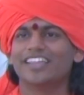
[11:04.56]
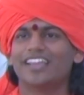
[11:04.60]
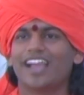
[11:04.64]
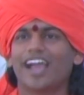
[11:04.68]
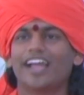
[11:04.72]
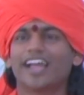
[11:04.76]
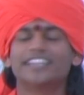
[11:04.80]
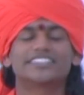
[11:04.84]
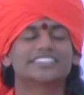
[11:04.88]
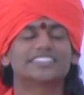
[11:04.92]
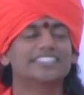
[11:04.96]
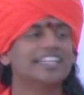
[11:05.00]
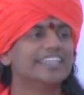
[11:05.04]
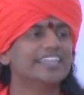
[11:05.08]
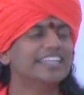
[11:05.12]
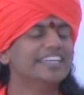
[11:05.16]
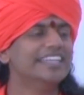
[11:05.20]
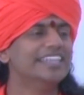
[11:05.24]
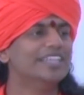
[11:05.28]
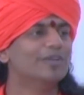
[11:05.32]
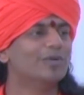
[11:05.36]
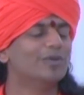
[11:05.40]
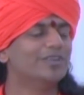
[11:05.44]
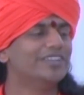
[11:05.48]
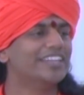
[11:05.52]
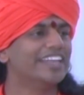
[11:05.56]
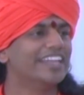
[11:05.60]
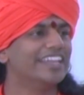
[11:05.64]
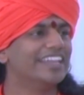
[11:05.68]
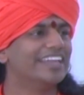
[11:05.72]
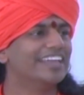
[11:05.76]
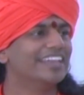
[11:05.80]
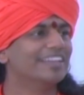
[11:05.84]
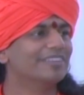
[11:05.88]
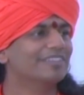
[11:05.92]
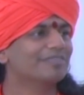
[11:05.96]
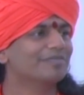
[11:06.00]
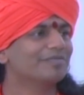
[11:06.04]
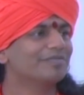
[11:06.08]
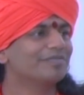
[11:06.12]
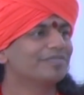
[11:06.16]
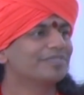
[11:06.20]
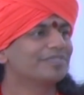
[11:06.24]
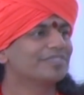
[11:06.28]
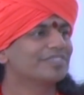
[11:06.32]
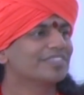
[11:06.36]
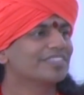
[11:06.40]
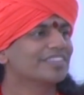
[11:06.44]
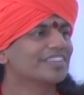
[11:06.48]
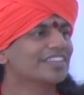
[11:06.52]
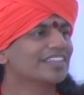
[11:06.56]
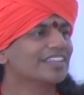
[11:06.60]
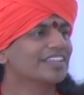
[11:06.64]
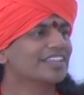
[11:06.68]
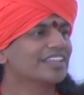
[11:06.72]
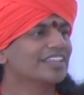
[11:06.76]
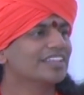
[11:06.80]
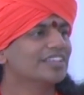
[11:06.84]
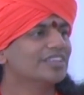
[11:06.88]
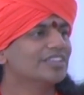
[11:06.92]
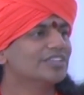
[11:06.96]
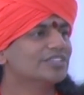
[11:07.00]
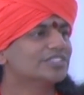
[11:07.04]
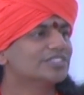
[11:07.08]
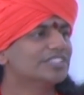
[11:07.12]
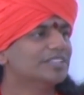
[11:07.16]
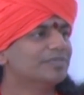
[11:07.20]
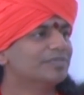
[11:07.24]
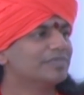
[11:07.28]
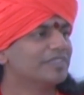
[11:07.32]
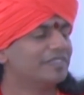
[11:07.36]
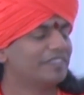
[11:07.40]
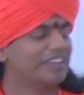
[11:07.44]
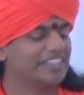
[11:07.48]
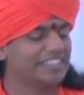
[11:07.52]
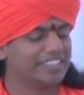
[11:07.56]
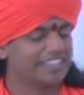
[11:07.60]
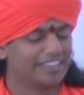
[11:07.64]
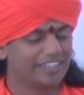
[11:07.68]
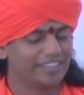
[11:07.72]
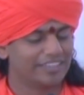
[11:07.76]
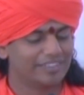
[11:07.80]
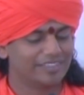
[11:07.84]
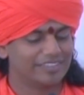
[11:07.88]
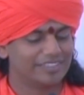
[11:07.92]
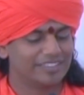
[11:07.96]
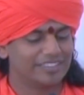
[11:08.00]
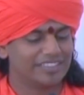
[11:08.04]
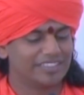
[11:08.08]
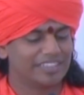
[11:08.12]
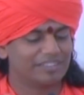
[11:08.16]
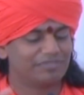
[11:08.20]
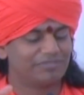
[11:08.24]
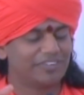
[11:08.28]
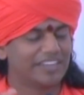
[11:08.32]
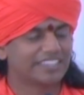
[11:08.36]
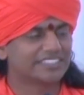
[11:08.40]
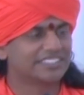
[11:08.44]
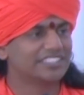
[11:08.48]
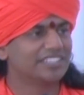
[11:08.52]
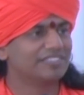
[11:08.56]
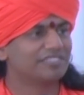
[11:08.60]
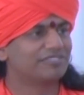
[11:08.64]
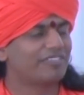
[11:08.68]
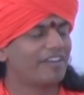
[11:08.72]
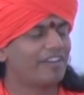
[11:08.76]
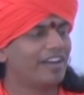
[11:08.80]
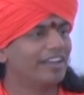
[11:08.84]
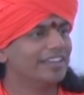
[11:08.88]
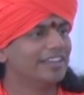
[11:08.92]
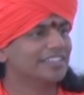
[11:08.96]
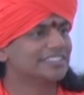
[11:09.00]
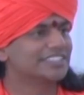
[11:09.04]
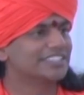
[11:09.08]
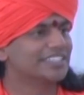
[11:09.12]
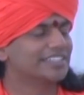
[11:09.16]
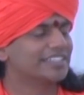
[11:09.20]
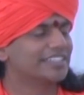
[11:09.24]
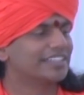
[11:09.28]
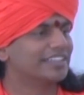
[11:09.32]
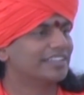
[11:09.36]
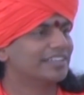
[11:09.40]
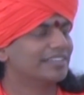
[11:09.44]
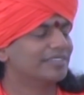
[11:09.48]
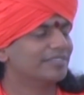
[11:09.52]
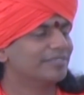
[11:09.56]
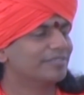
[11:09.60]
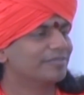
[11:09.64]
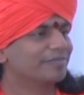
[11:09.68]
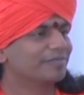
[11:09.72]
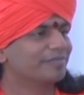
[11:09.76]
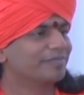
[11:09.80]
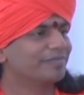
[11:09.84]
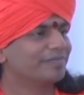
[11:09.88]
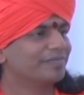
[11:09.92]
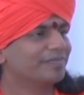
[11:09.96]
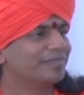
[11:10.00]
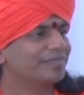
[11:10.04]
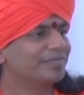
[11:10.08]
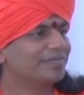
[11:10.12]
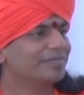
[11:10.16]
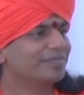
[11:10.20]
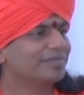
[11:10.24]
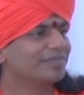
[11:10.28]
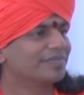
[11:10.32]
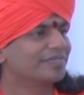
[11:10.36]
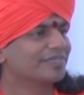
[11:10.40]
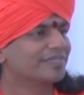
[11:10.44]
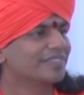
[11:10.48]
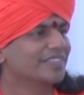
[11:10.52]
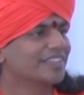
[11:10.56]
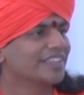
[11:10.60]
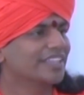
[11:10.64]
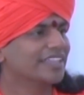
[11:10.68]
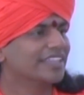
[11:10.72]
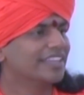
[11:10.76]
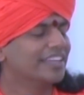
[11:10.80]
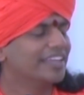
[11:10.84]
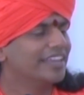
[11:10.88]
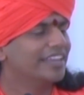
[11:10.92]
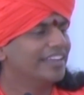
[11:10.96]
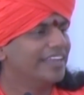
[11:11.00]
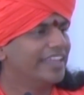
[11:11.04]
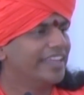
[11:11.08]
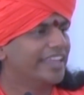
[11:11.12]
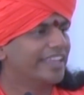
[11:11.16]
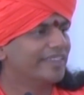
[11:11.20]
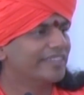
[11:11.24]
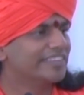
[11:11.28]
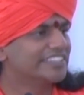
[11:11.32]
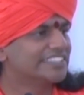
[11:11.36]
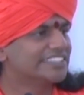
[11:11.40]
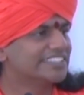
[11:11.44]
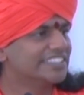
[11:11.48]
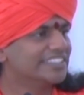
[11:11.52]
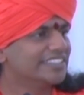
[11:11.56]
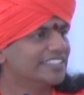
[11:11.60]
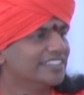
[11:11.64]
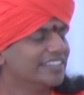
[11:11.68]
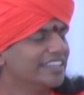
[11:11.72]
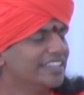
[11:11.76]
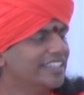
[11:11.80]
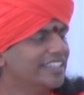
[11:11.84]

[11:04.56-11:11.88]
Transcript: And suddenly one day, see, when the reflection falls on the um, lake, which is in